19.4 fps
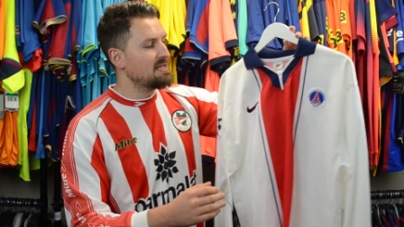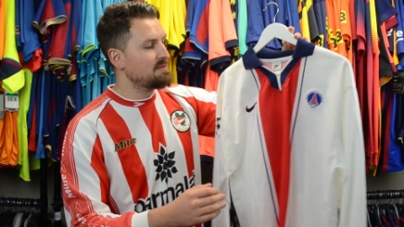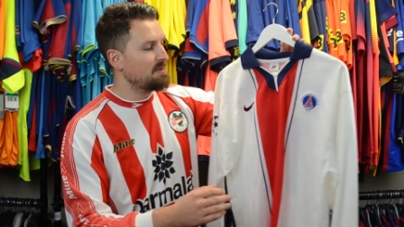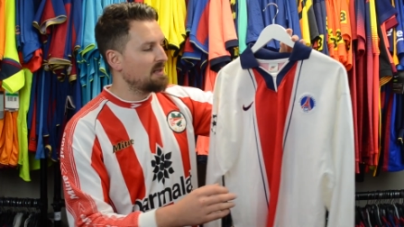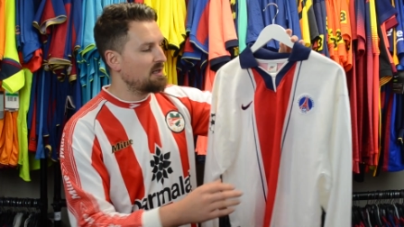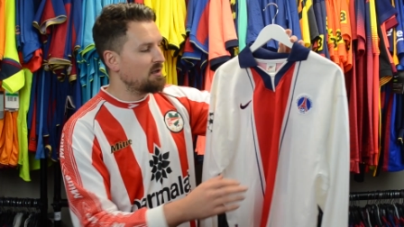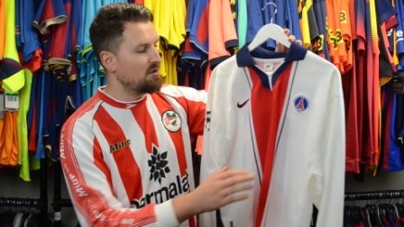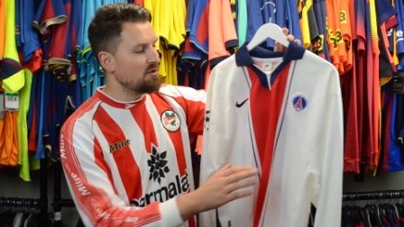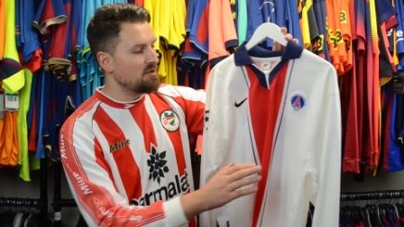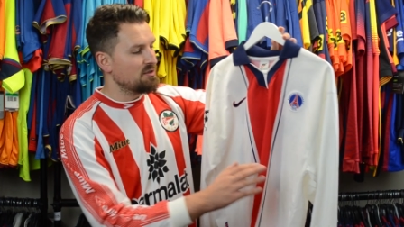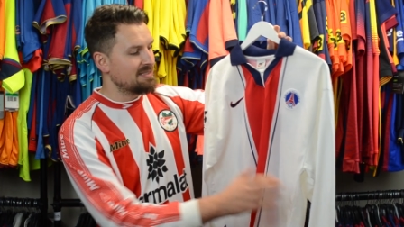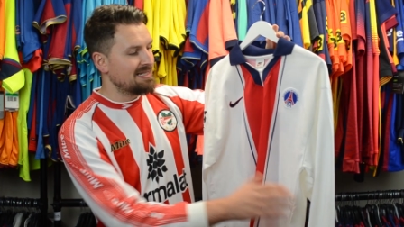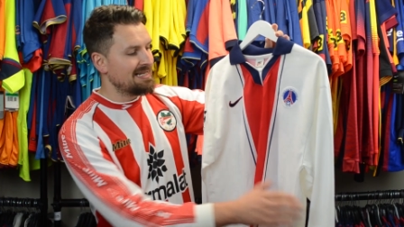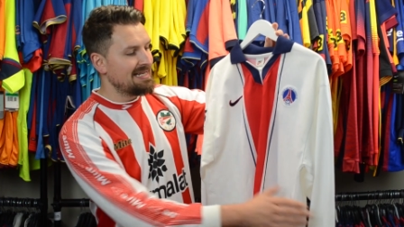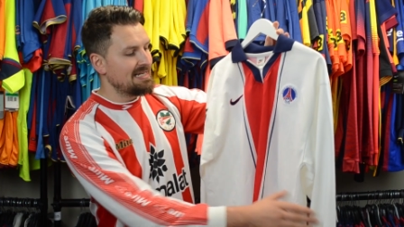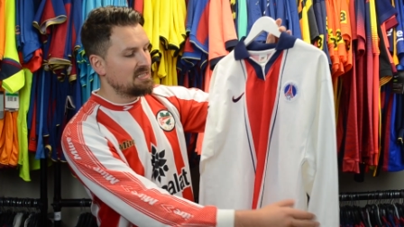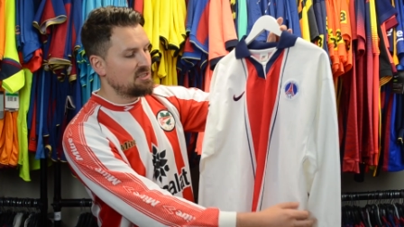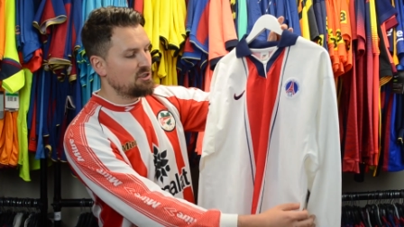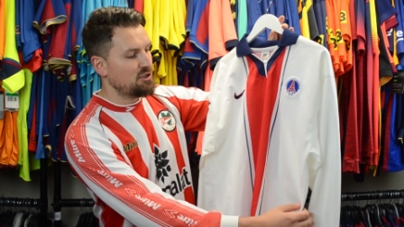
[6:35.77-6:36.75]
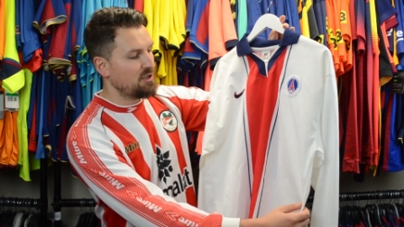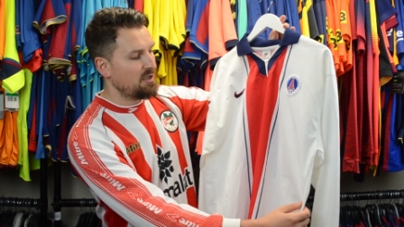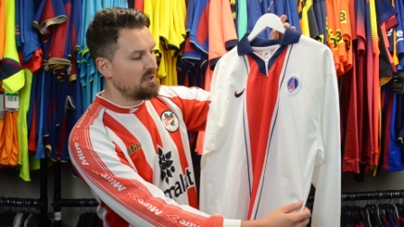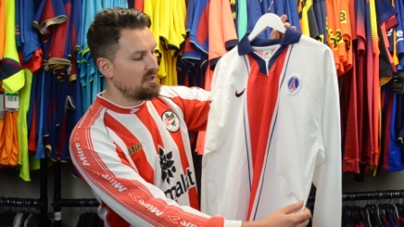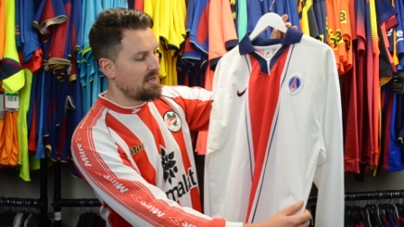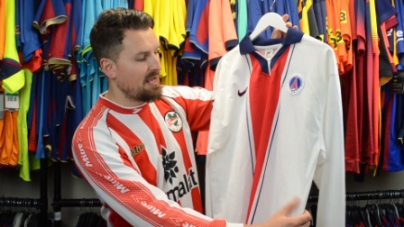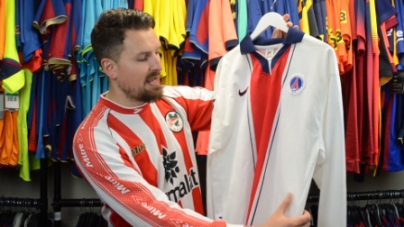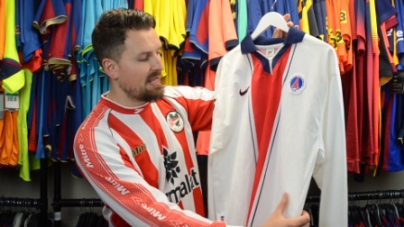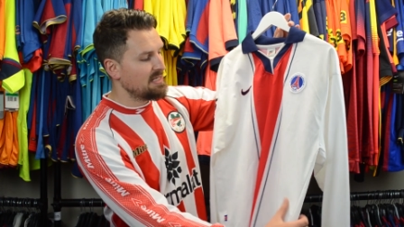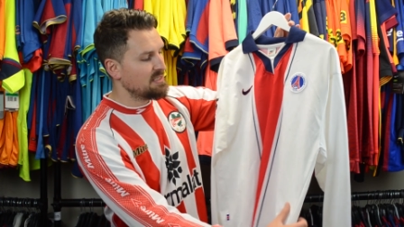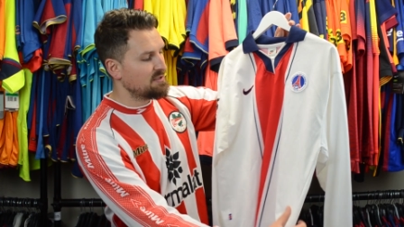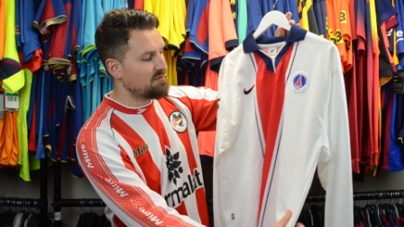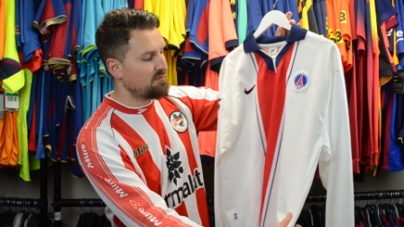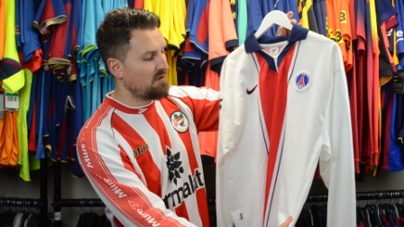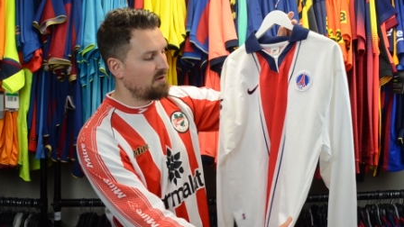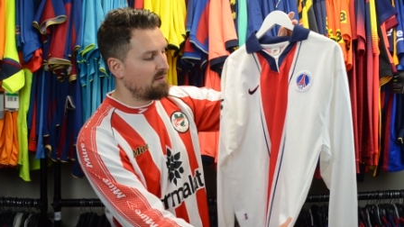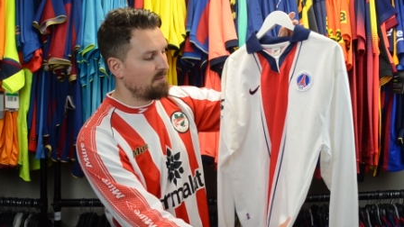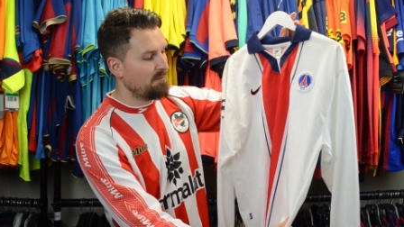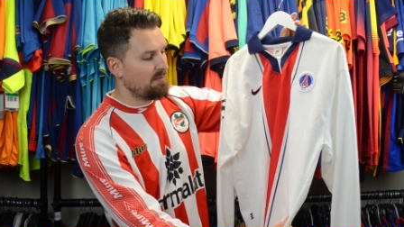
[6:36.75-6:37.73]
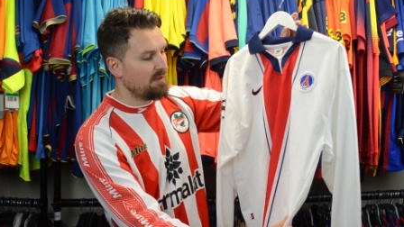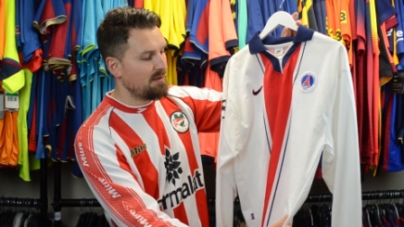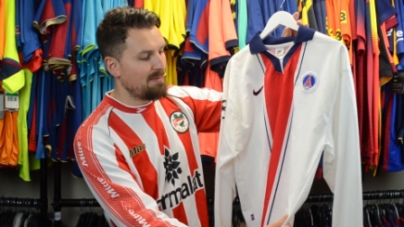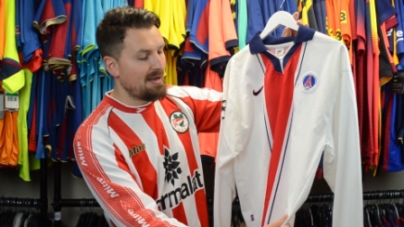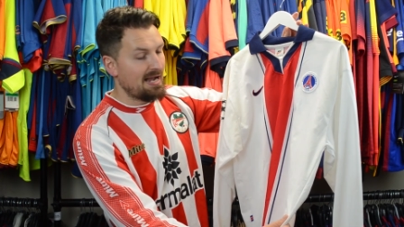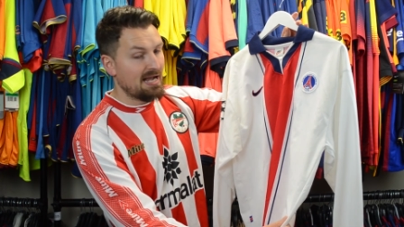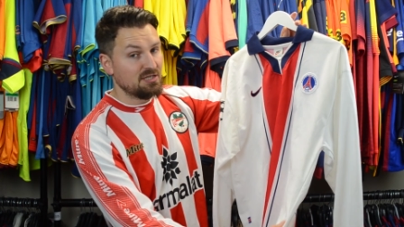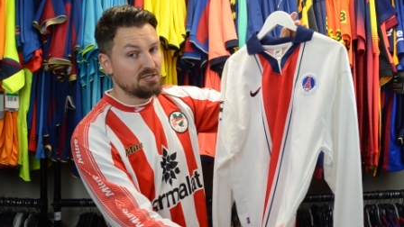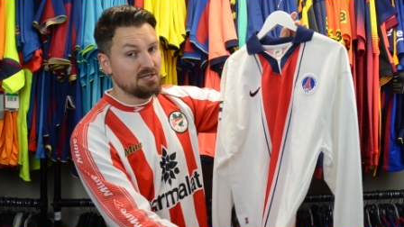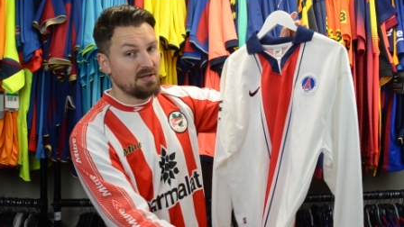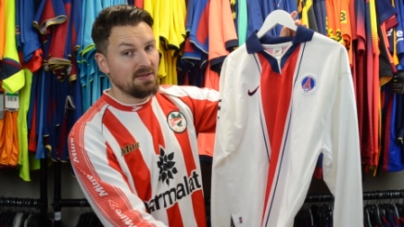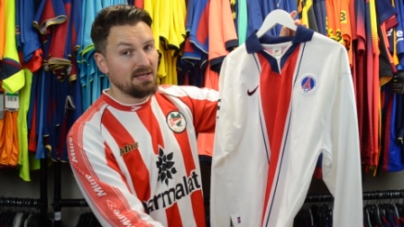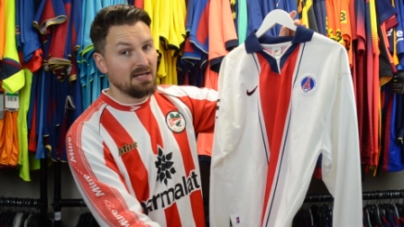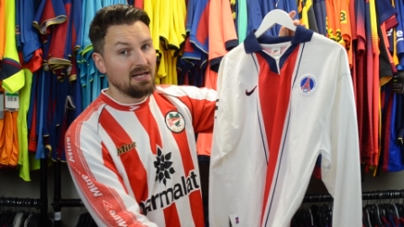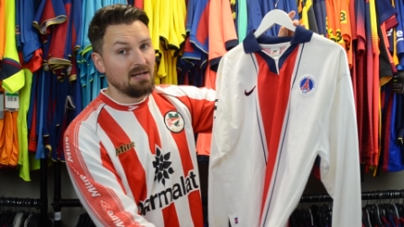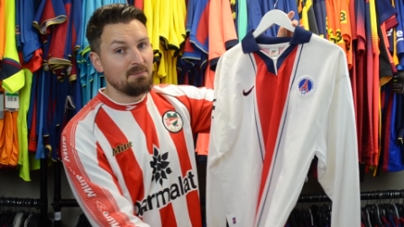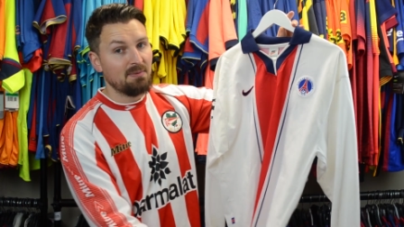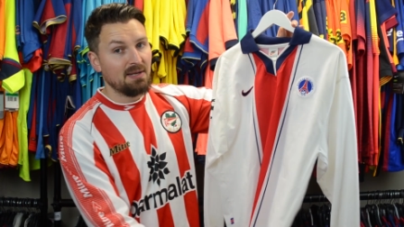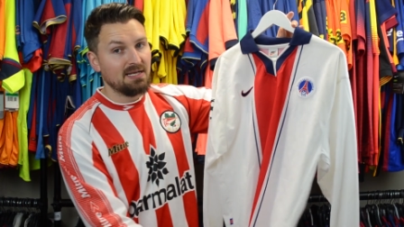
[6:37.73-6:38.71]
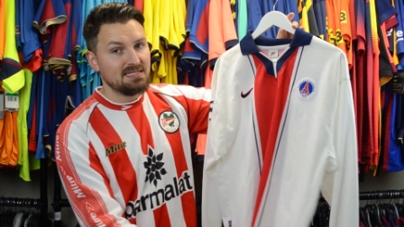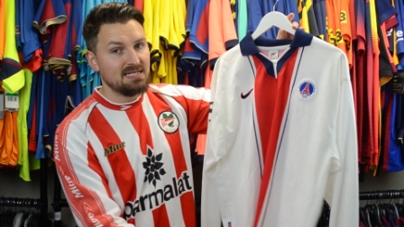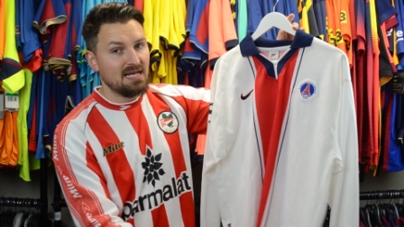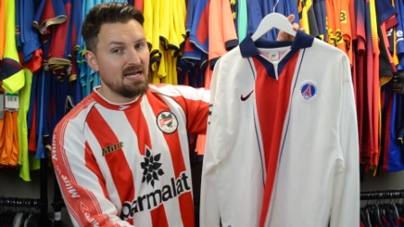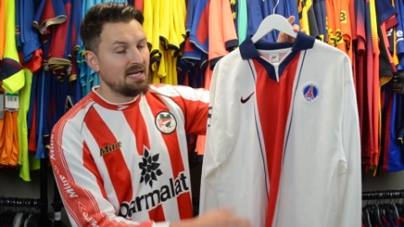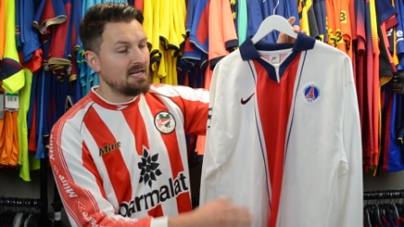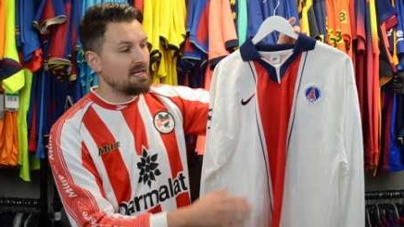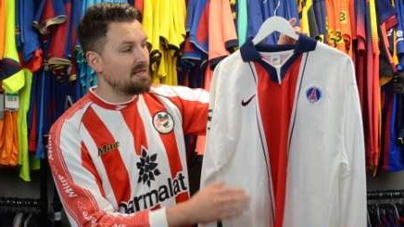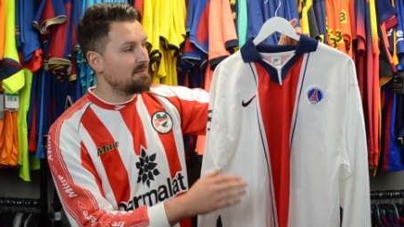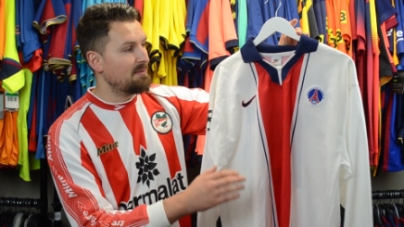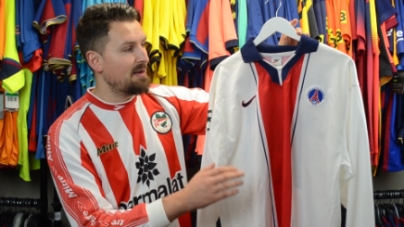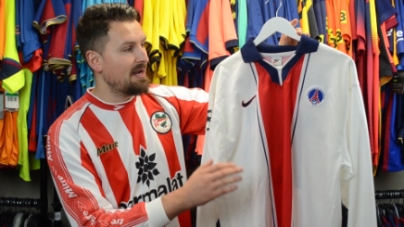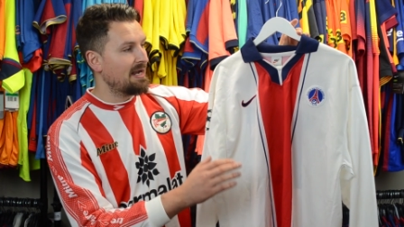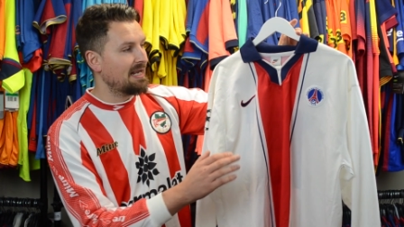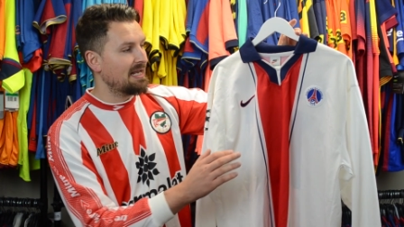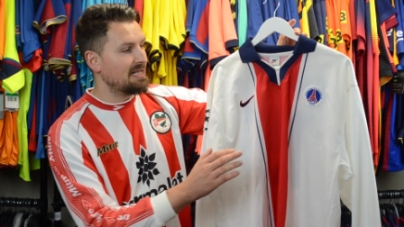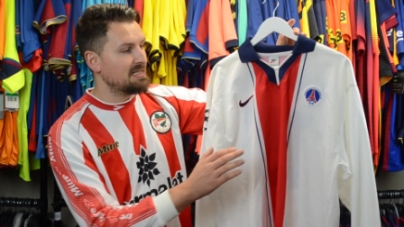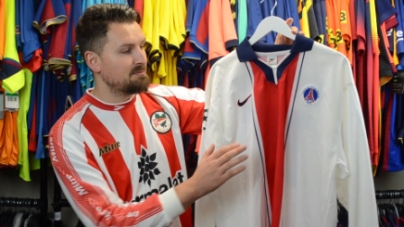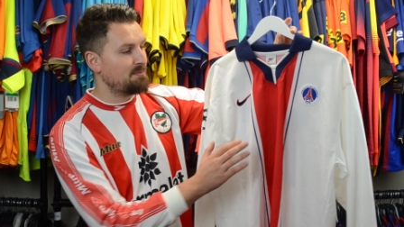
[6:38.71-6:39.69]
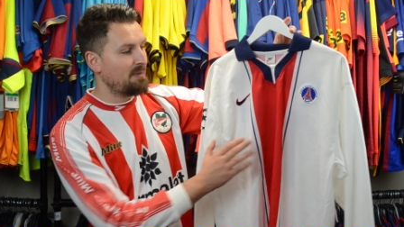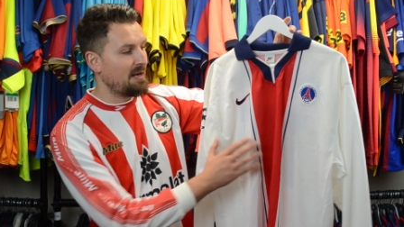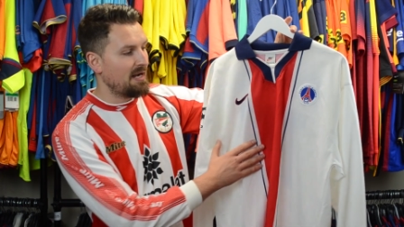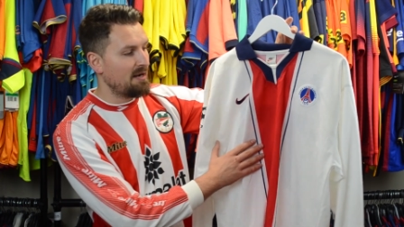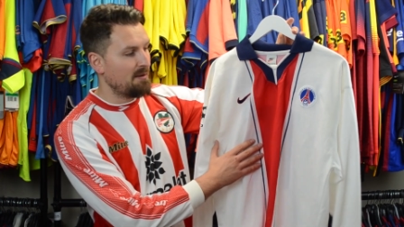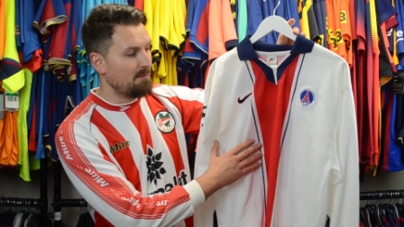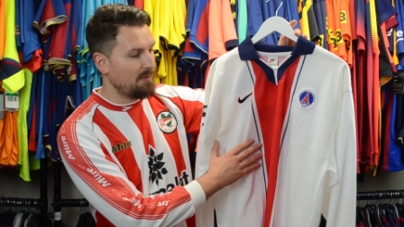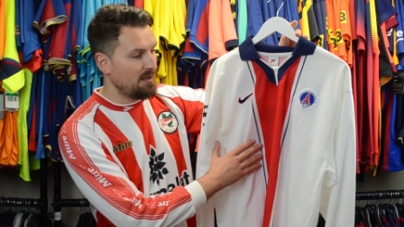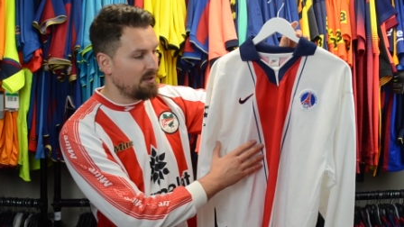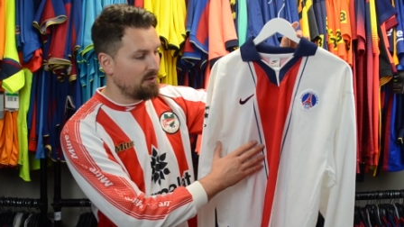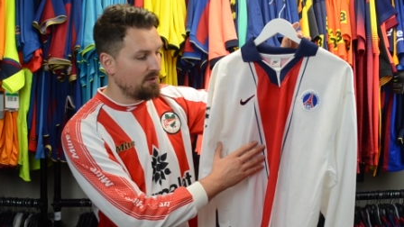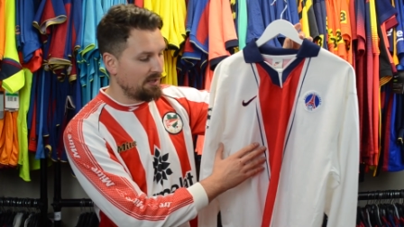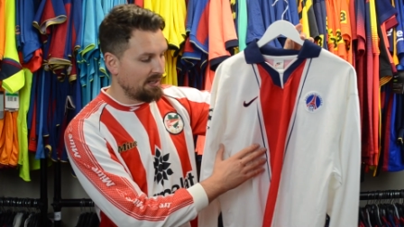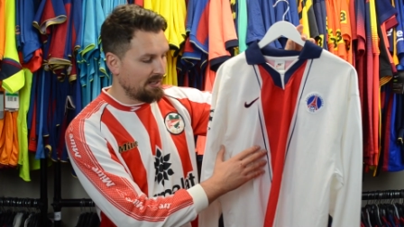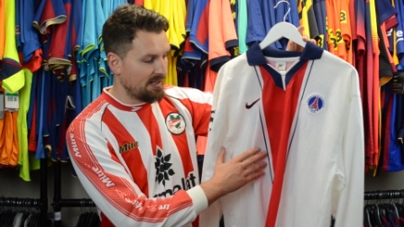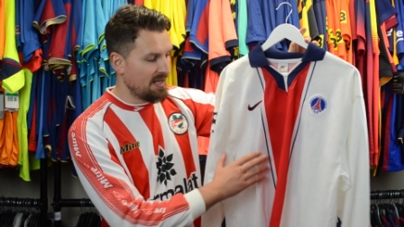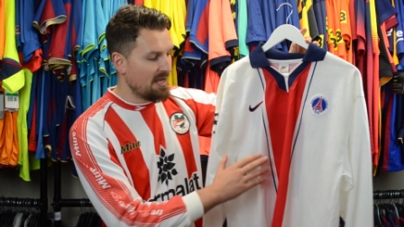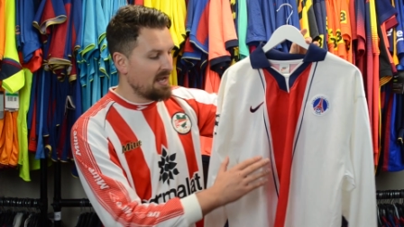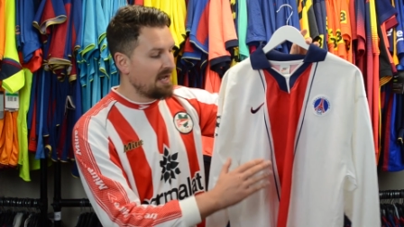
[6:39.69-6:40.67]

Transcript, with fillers: is because this shirt is from the match at the Olympic Stadium against Bayern Munich.